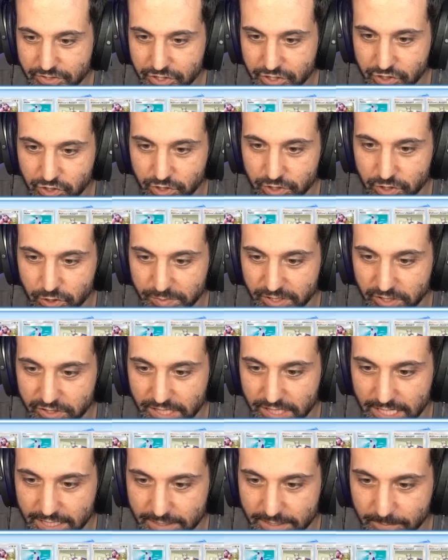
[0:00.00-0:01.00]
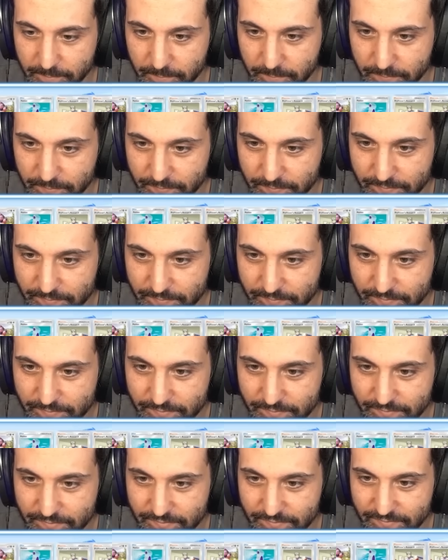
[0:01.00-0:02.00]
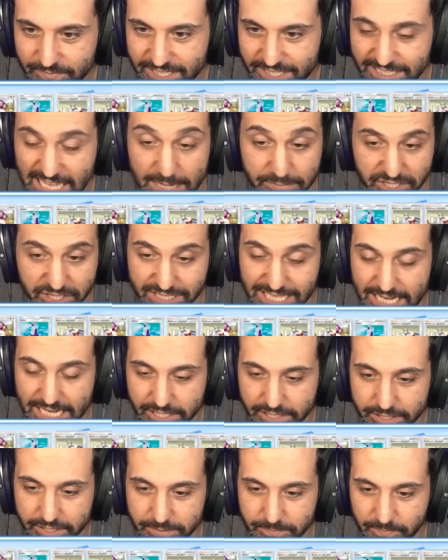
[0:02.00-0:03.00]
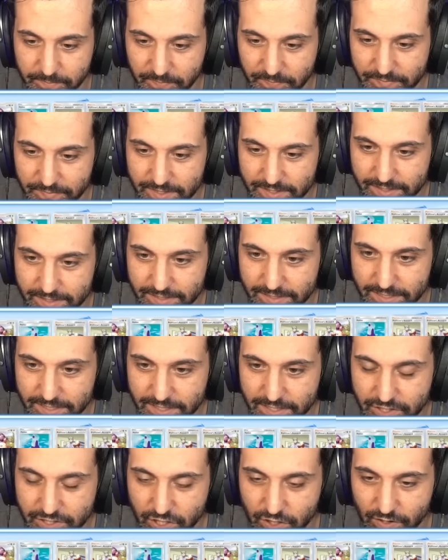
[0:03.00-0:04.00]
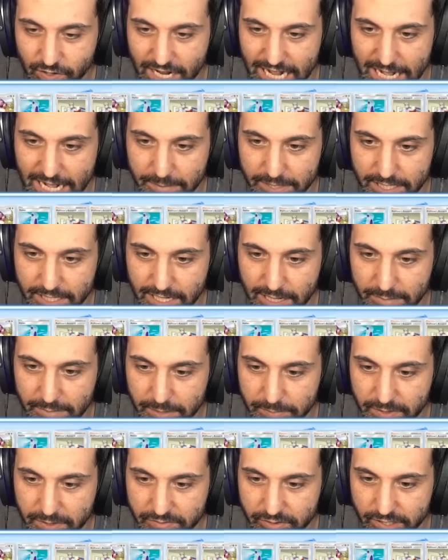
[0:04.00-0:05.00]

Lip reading: drew into Miltank. Because I'm just that good. So I'm gonna pivot right